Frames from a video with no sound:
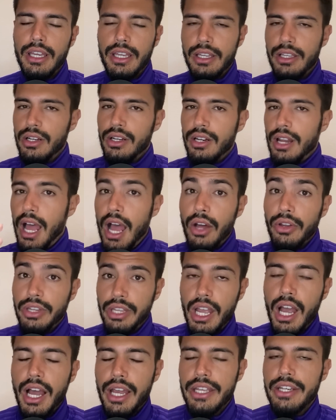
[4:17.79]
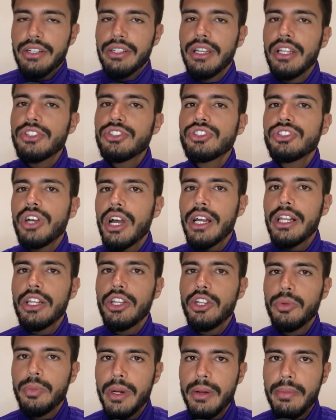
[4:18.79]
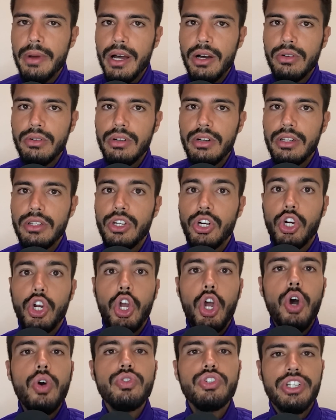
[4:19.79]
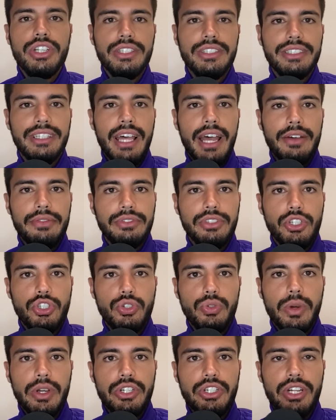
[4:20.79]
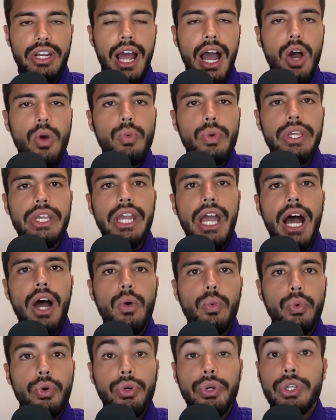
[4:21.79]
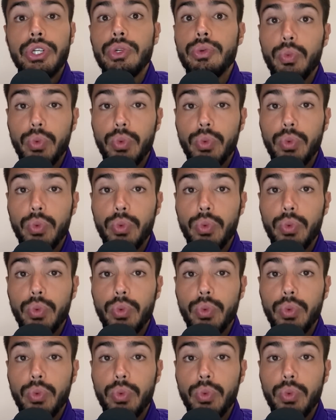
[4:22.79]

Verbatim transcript: and how they got here. Let's talk a little bit about their coaching staff situation, how we got where we,